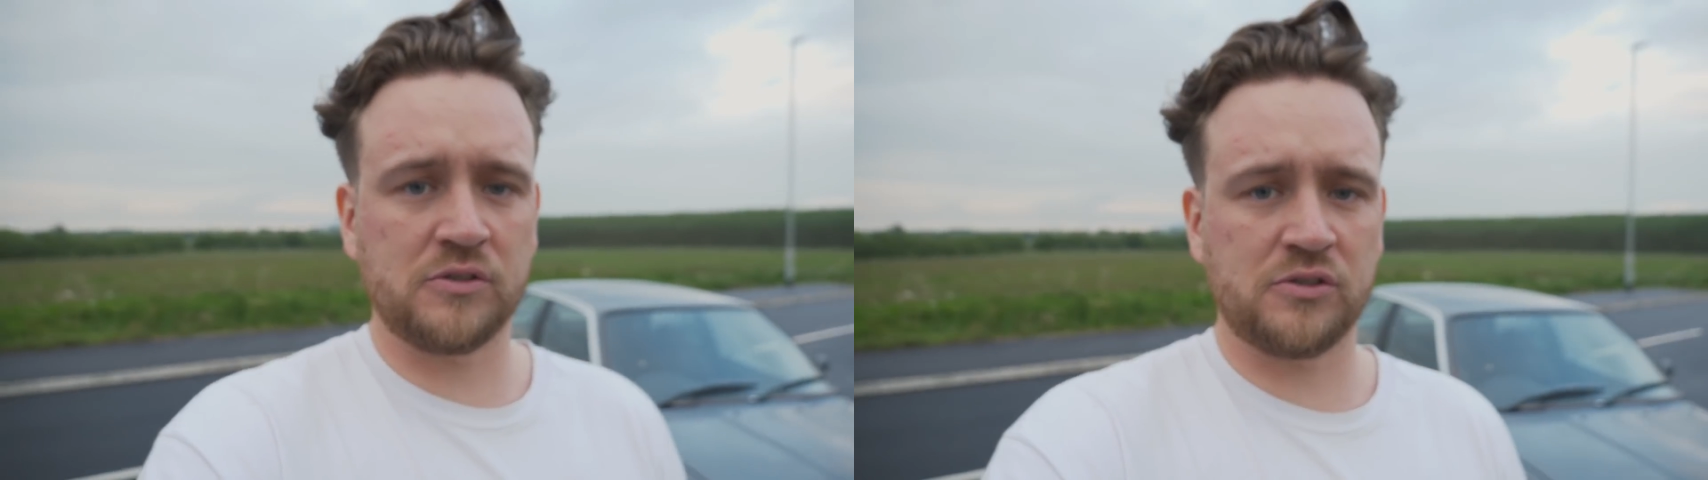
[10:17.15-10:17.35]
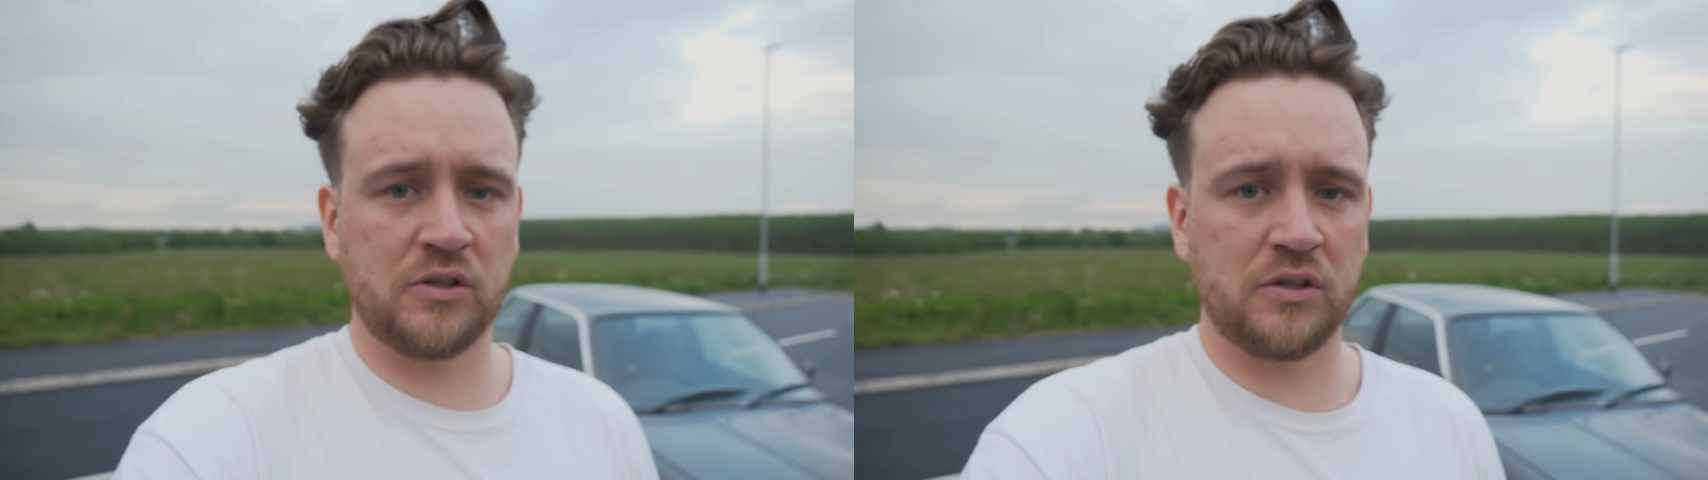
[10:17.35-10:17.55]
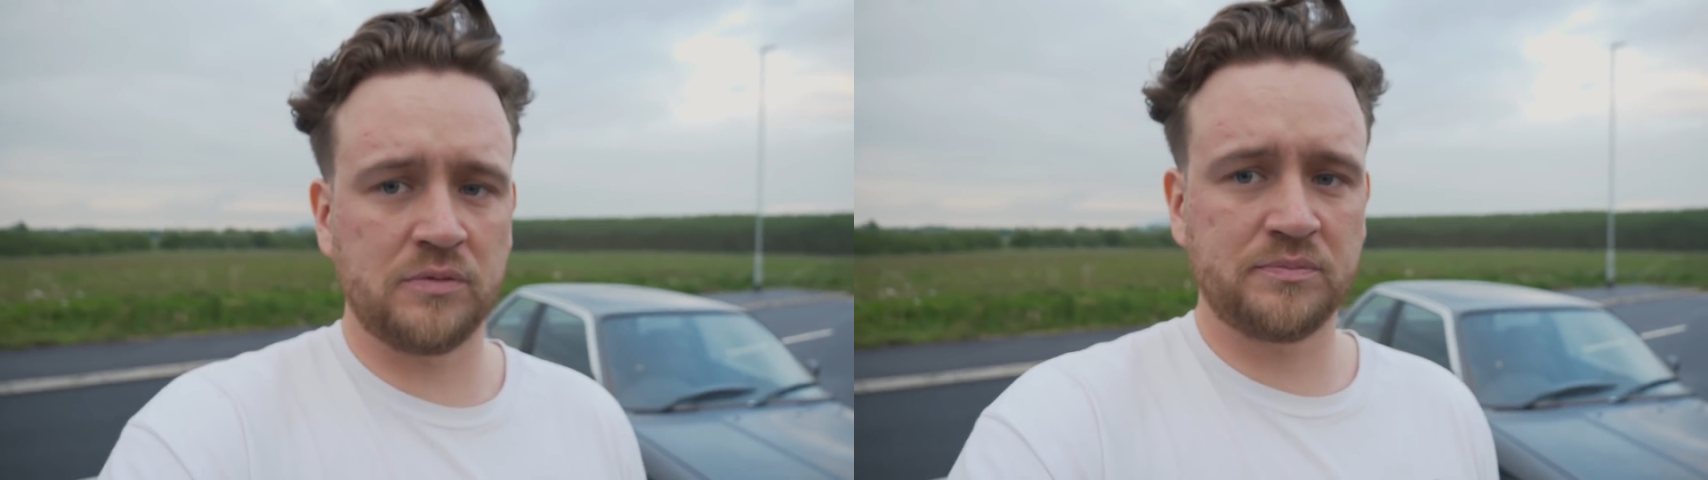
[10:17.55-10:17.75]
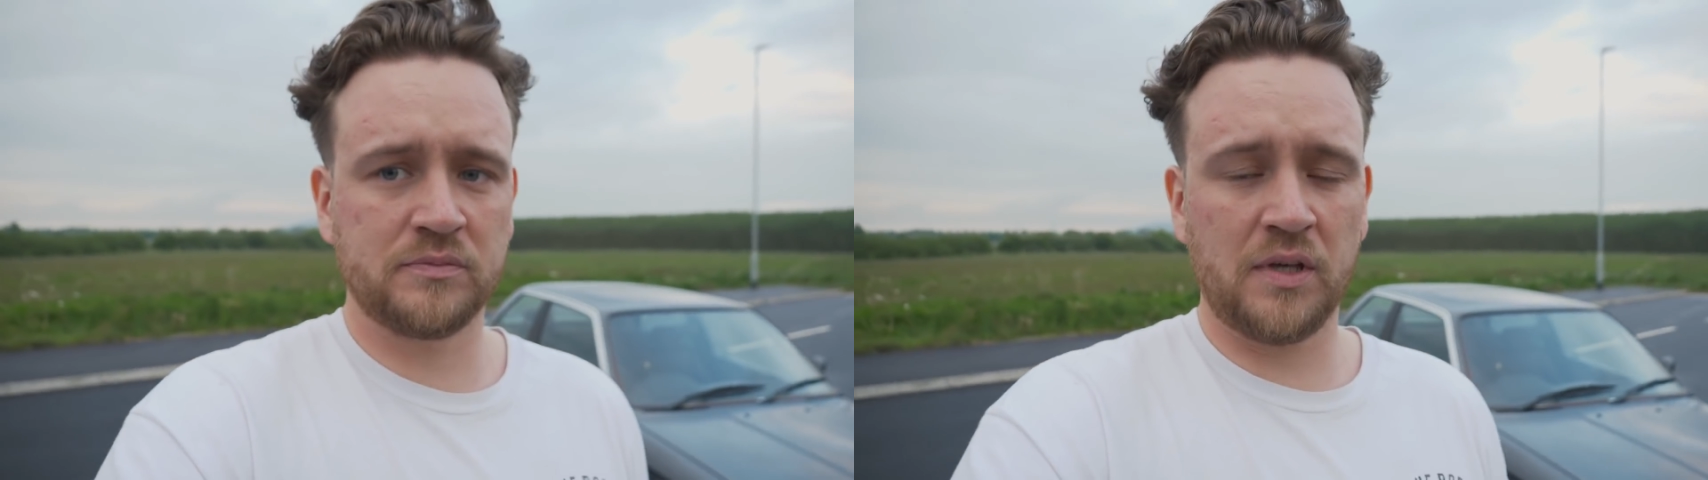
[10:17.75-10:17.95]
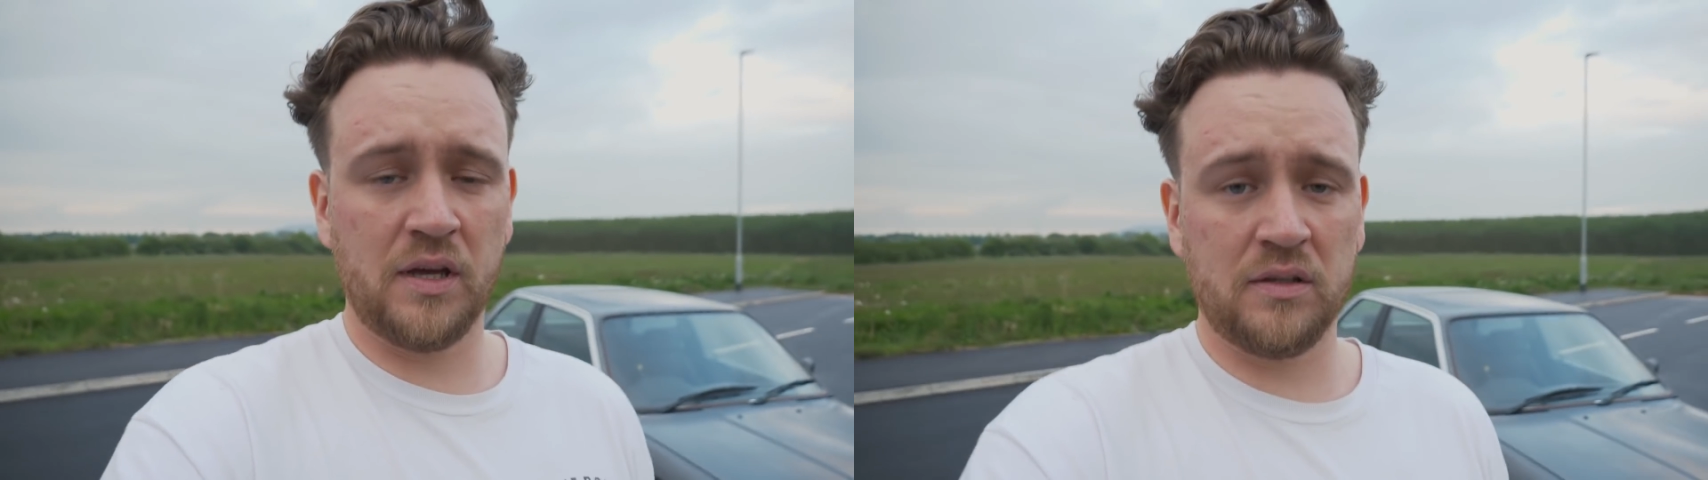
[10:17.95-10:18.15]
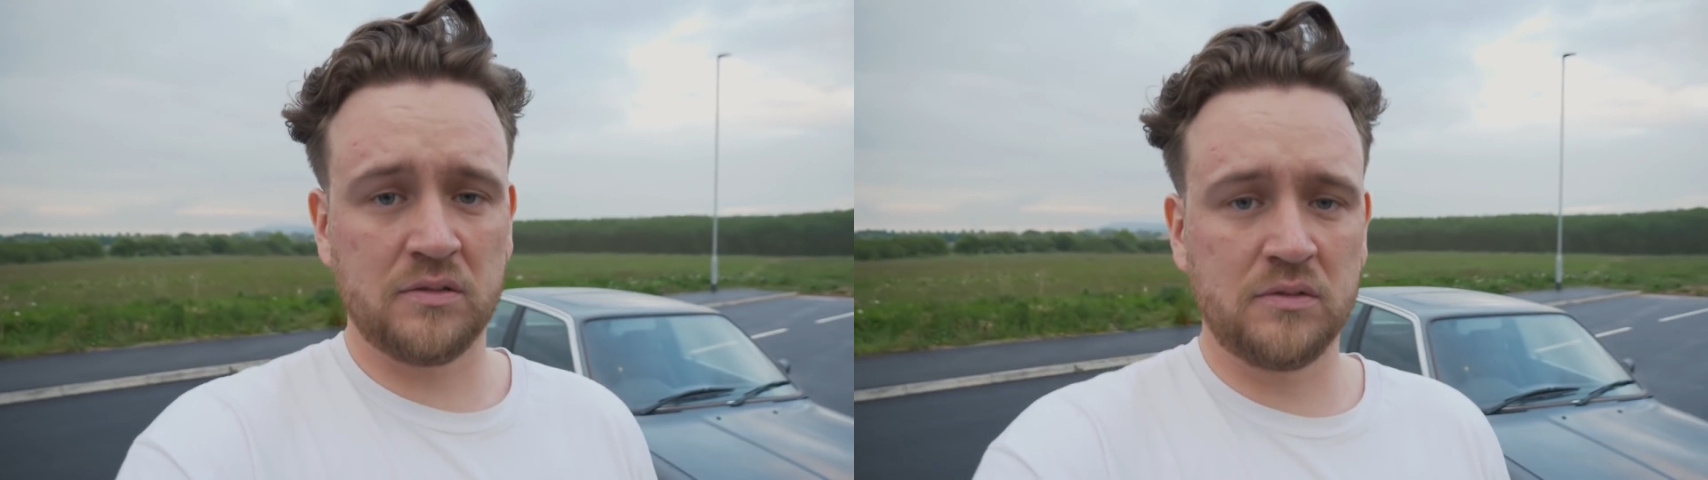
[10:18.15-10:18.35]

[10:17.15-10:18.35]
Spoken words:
so yeah,